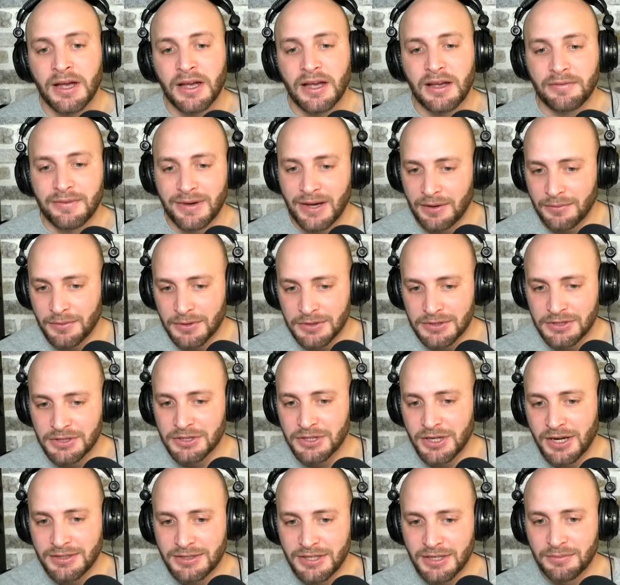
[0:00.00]
If I want
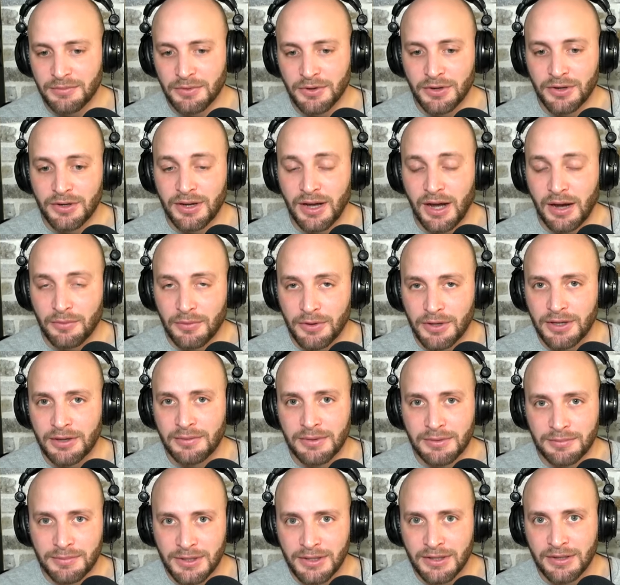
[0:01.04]
Dejounte Murray, I want him
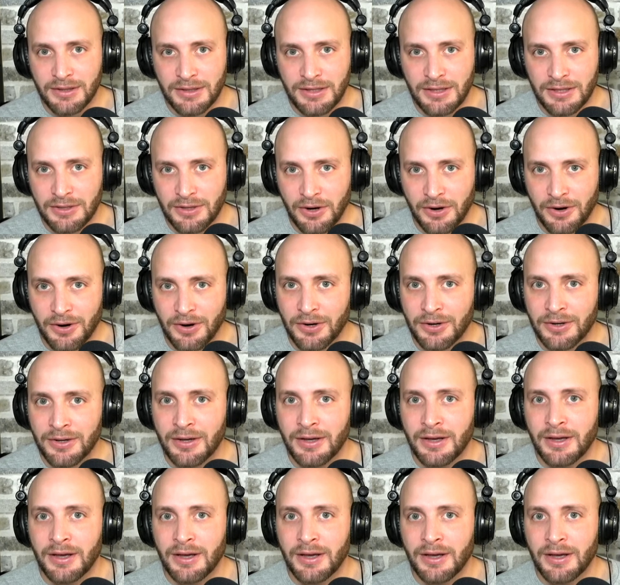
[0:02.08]
to be a lead guard.